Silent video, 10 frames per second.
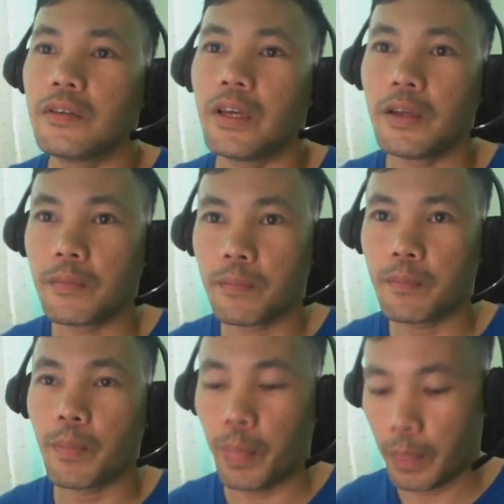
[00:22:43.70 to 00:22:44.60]
Okay.
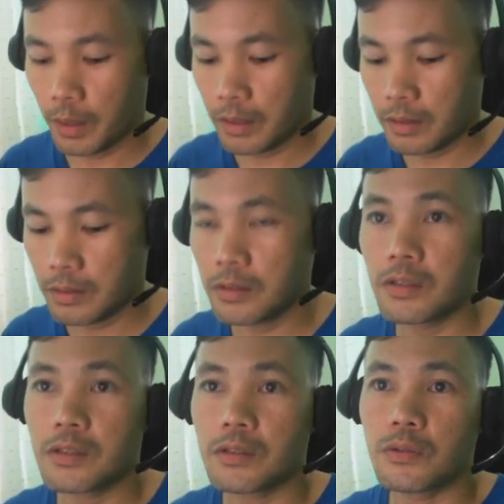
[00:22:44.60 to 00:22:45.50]
Let's
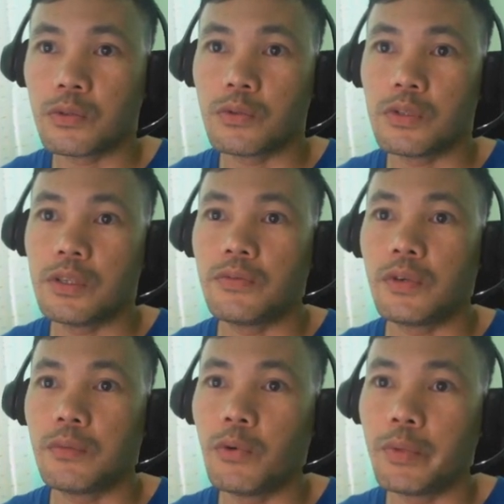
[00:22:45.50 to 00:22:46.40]
just control Z
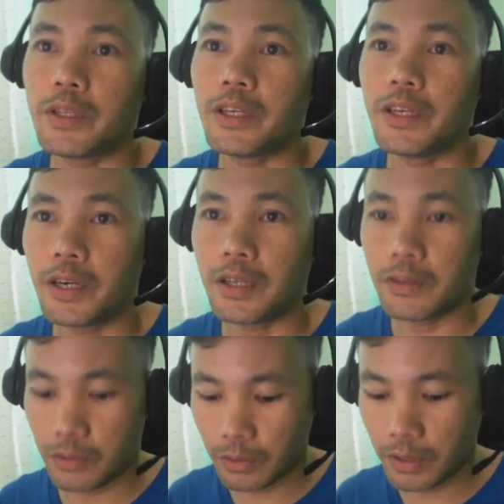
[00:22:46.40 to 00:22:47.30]
from here. I
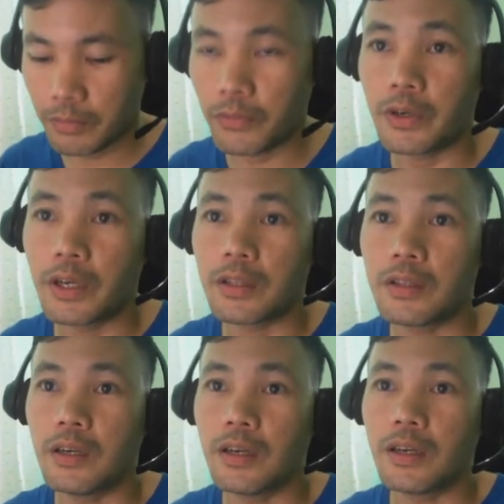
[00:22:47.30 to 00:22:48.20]
totally forgot
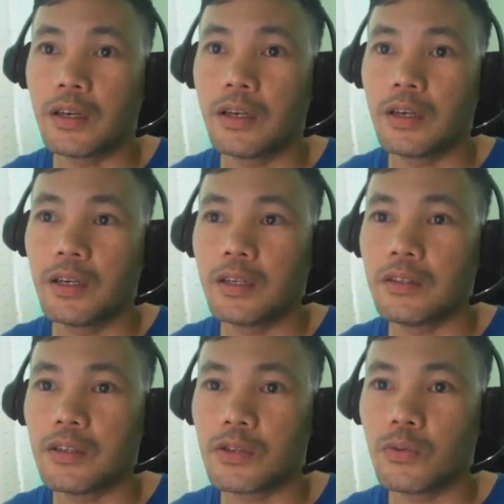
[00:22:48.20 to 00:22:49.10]

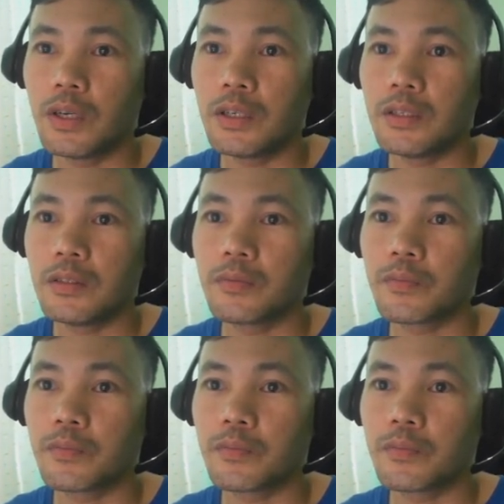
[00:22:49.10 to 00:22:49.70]
this one.